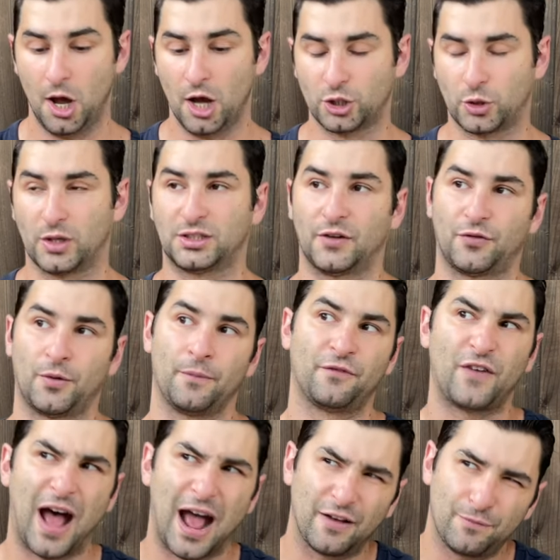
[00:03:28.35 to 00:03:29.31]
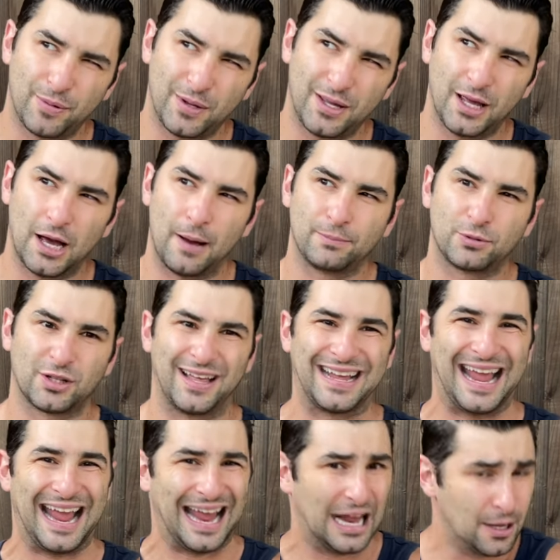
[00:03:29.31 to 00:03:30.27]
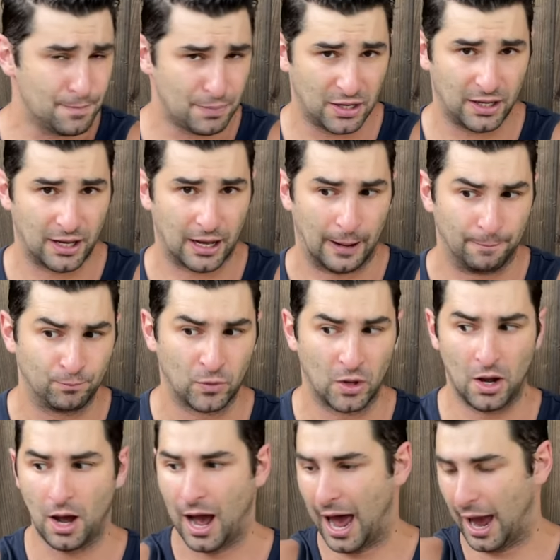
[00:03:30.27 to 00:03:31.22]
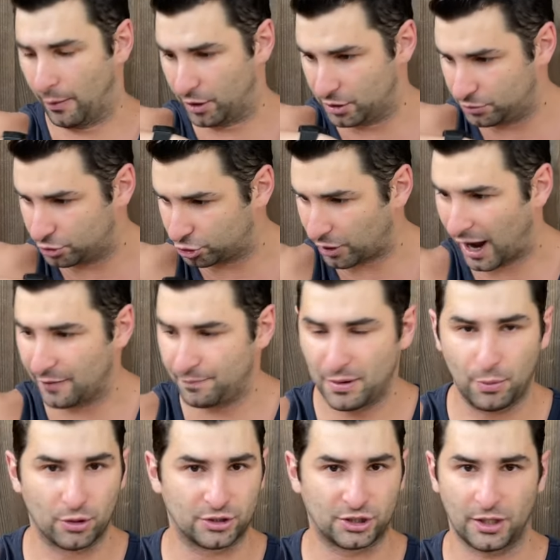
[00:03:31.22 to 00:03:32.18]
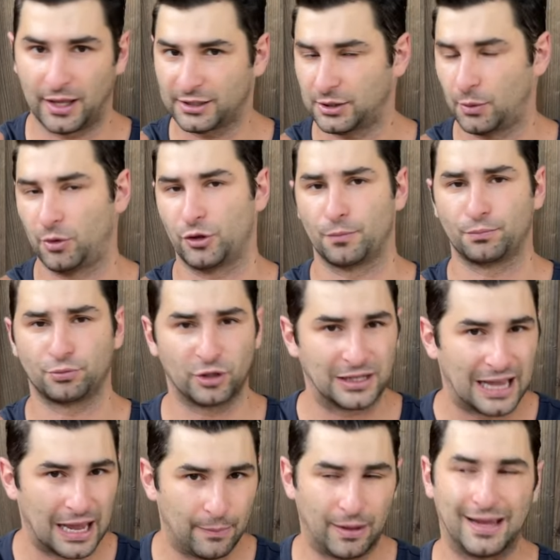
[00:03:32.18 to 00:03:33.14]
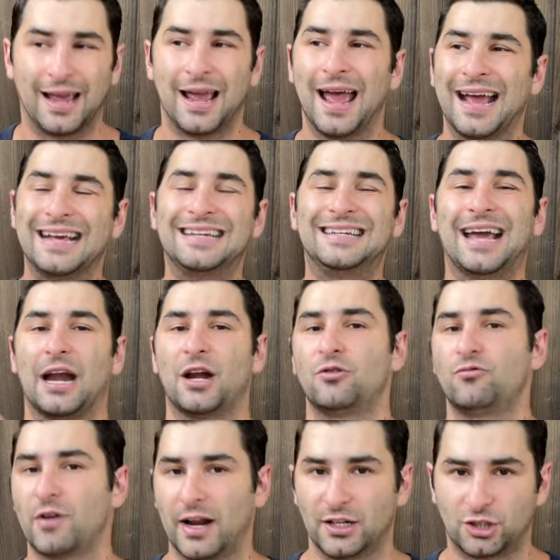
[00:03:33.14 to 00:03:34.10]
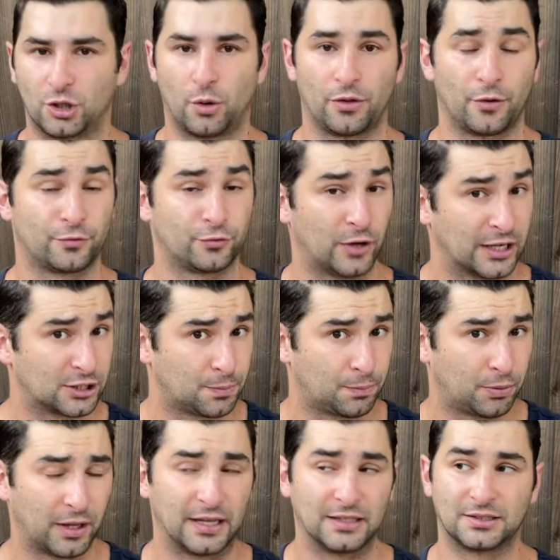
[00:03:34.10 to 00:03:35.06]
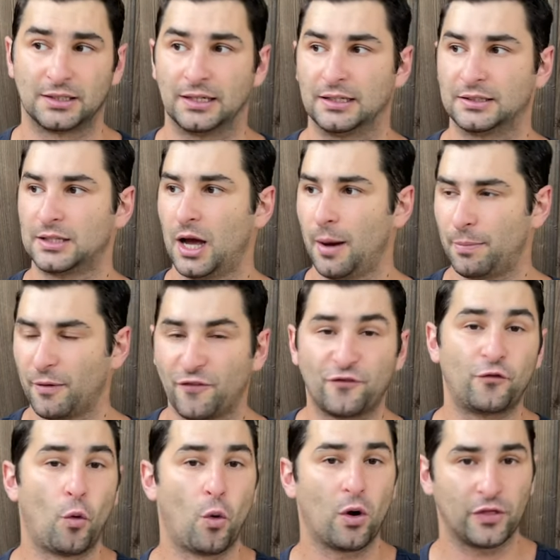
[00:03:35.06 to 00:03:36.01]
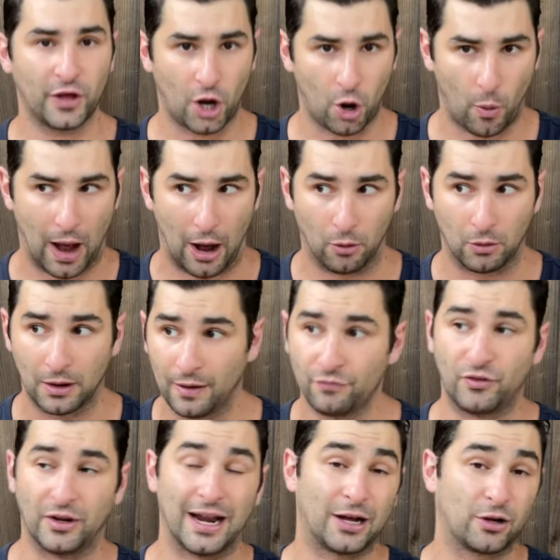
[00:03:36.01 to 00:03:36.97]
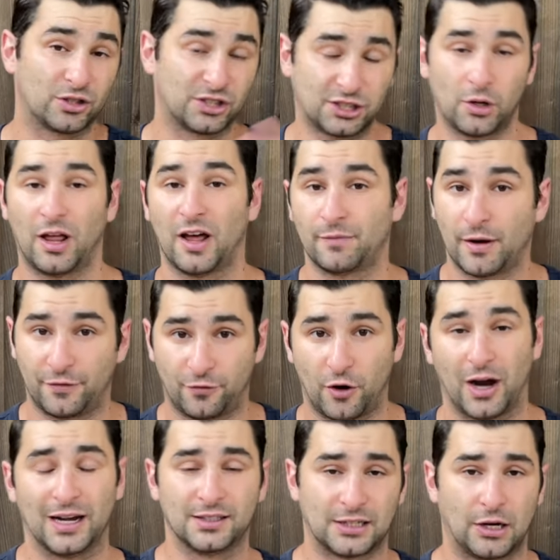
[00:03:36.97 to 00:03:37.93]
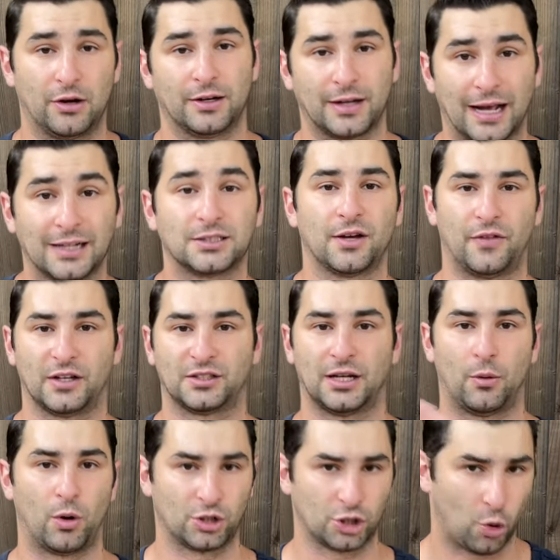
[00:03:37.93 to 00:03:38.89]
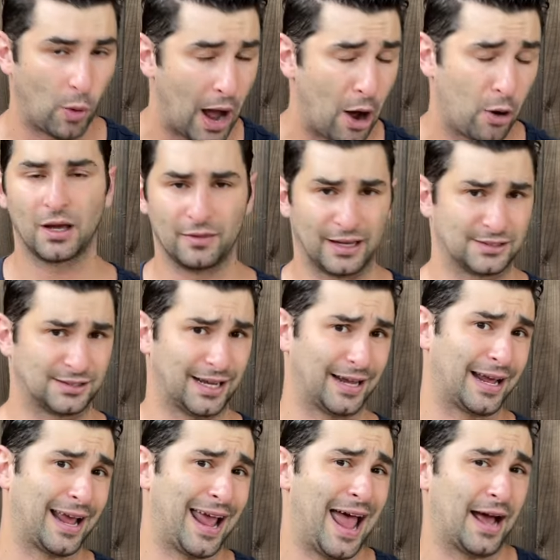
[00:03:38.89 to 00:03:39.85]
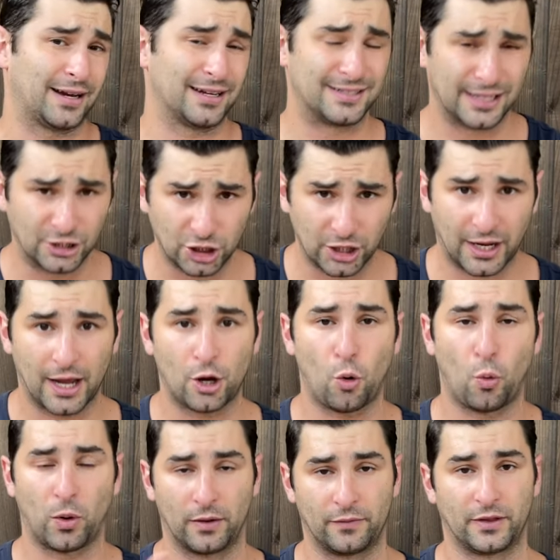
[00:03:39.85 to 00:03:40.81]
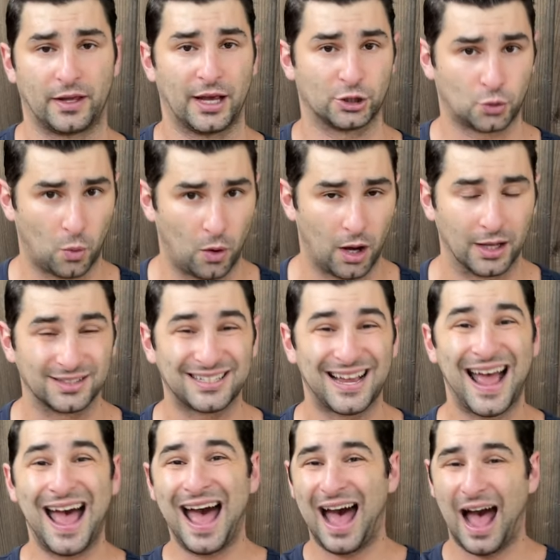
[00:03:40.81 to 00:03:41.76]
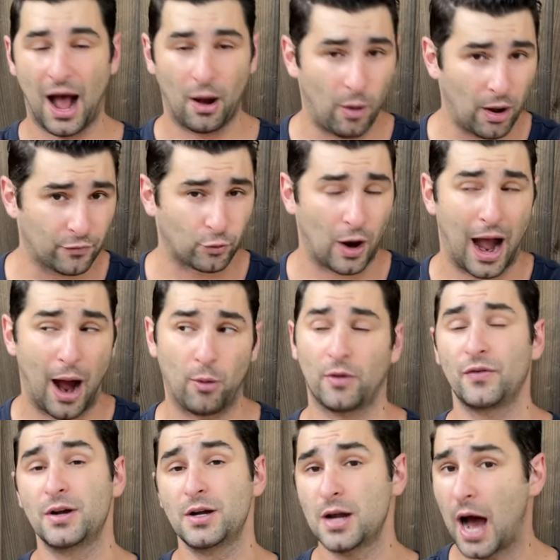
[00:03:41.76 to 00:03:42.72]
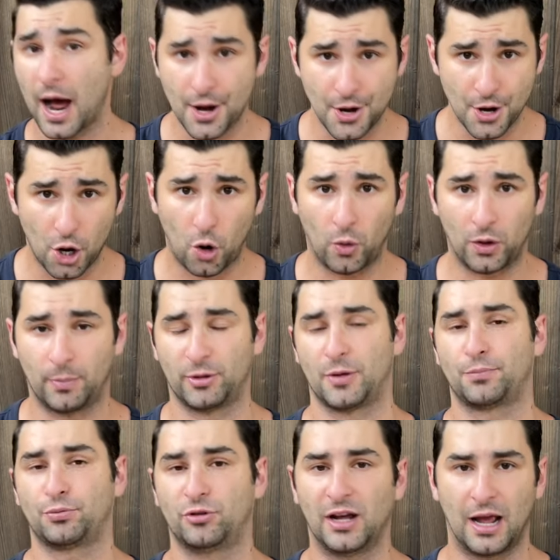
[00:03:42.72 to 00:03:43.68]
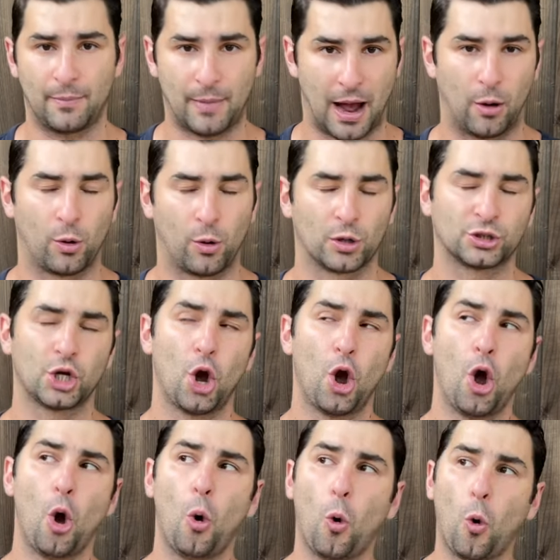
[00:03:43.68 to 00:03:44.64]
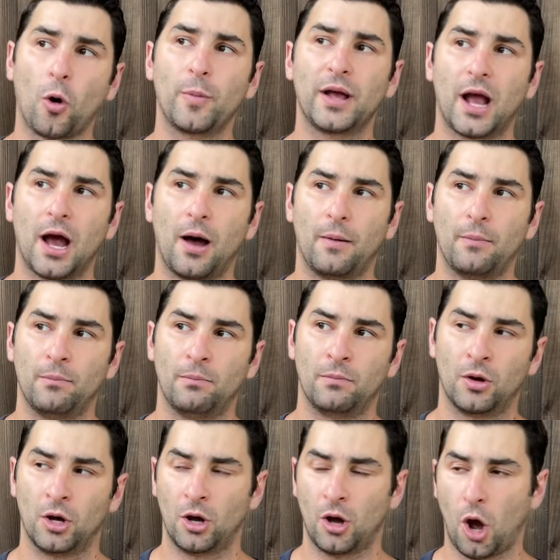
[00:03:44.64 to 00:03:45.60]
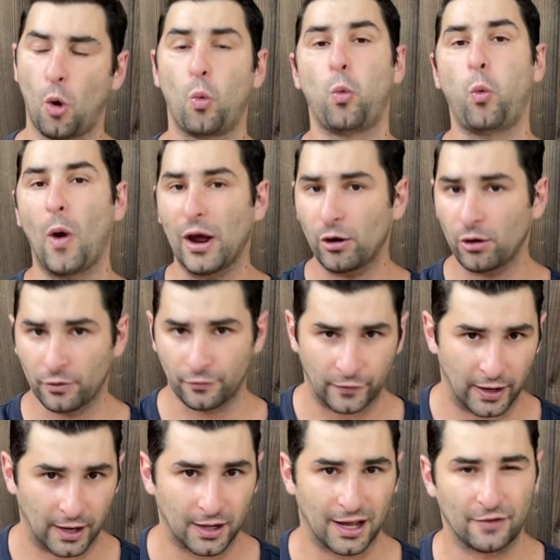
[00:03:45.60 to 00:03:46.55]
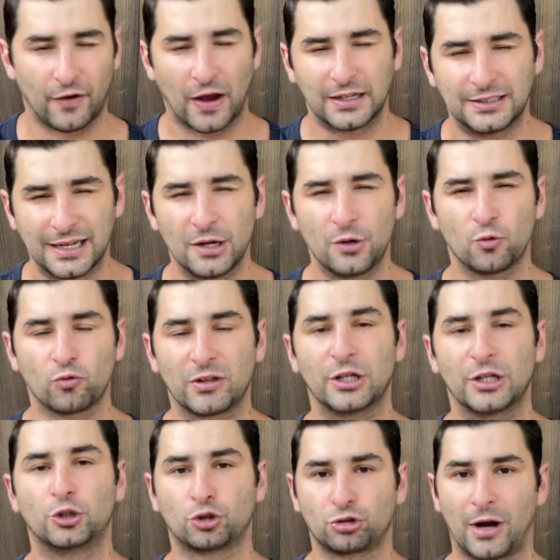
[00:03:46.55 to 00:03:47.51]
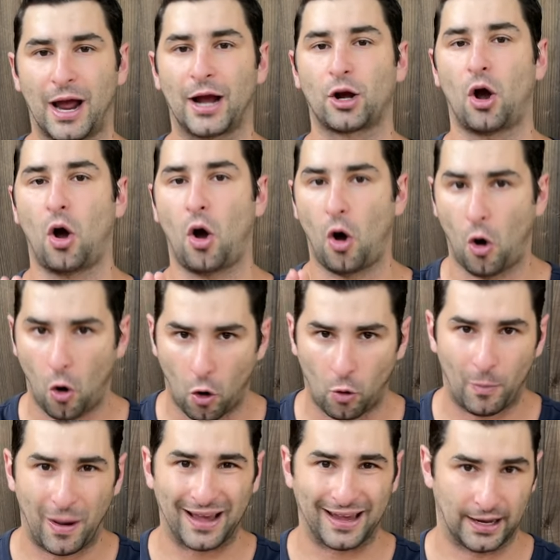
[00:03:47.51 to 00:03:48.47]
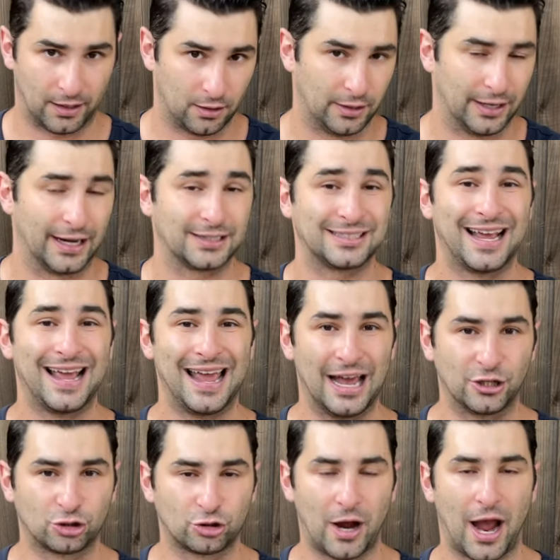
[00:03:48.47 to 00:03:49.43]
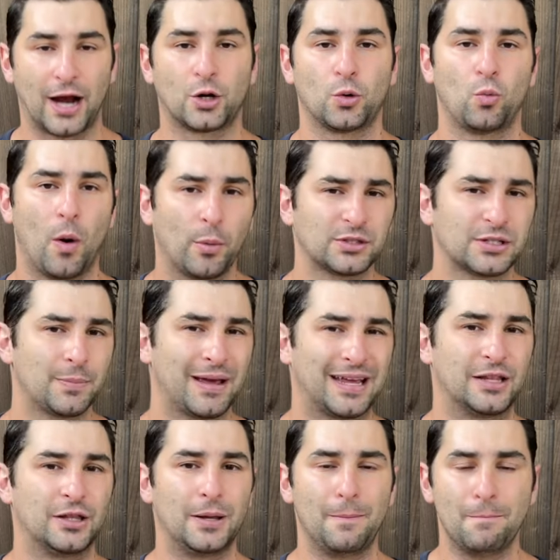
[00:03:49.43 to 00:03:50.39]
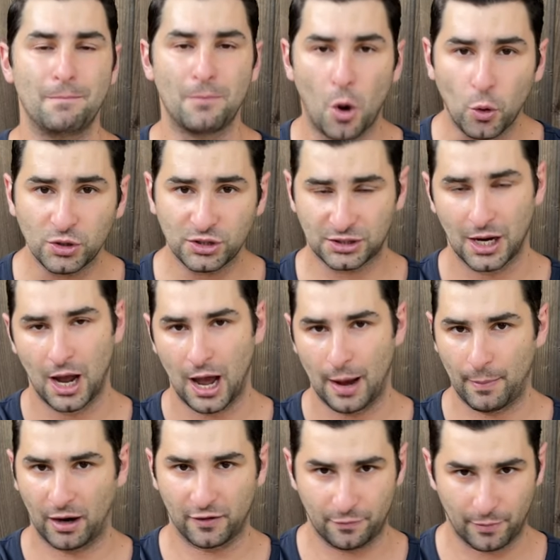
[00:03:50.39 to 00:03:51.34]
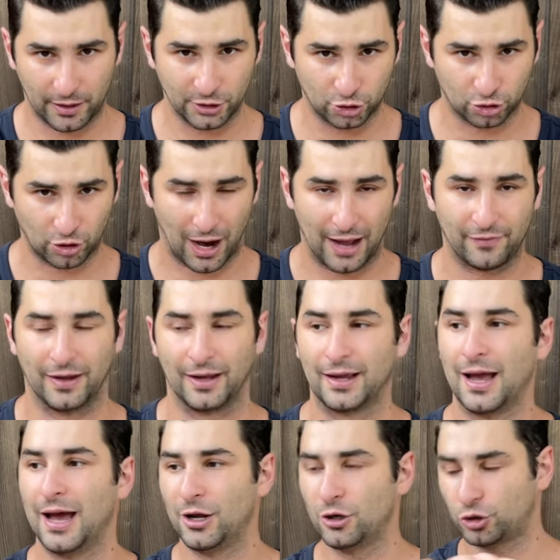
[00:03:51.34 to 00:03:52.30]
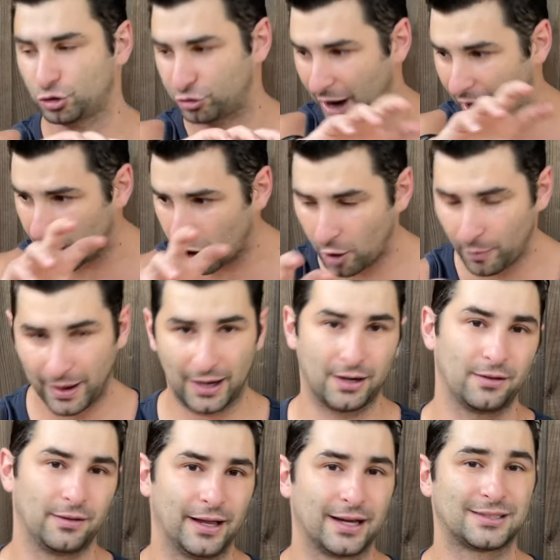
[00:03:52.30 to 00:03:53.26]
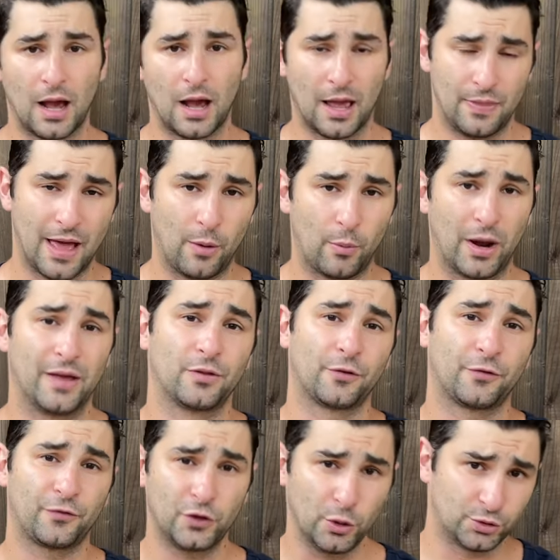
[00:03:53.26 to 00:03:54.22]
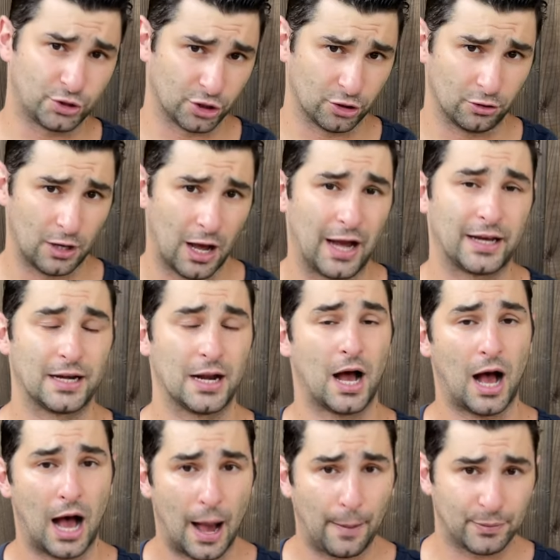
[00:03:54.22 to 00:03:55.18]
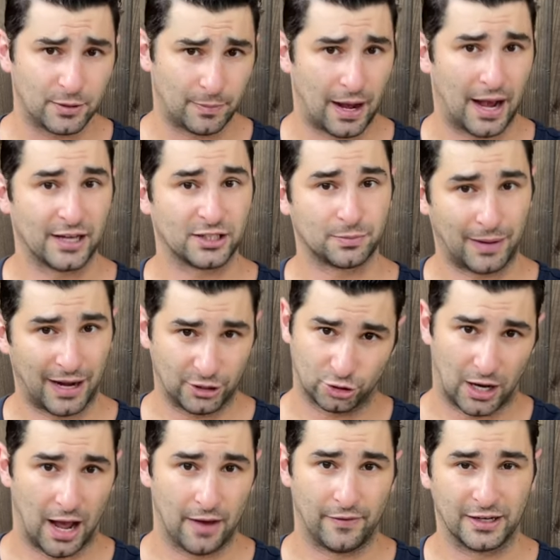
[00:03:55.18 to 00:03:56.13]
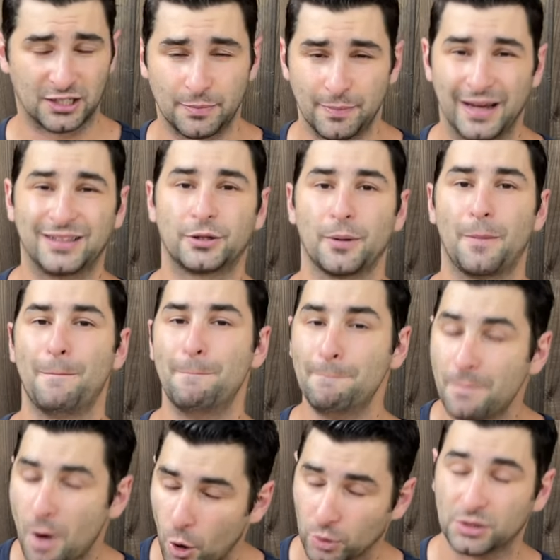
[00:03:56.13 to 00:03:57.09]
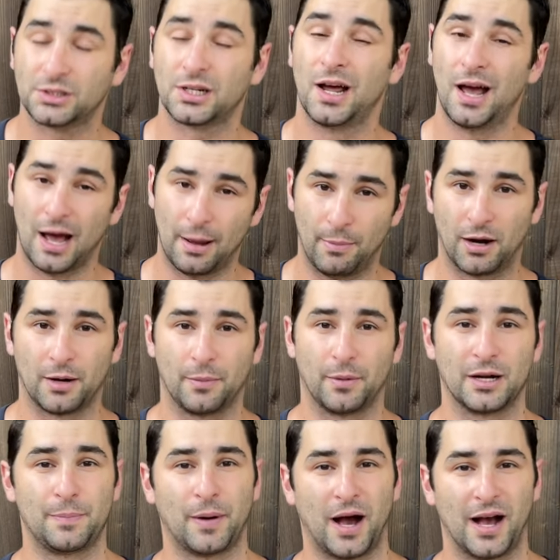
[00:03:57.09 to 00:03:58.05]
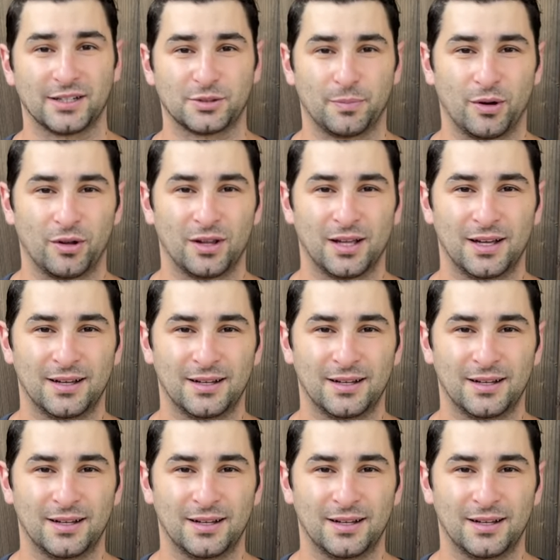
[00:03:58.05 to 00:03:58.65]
So like say from 5 p.m. to like 8 p.m., I would drive people to like say when they're pre-gaming, getting ready to go to their friends' places before they go out, then I could still have my Friday and Saturday nights if like say I wanted to go out, like say I had a DJ gig, whatever the case was. However, I would have not known about the pregame hours or become aware of it if I didn't really track all my analytics and track when was I making the most amount of money driving, track all my analytics, and that way in the future I can optimize my driving to make the most amount of money possible.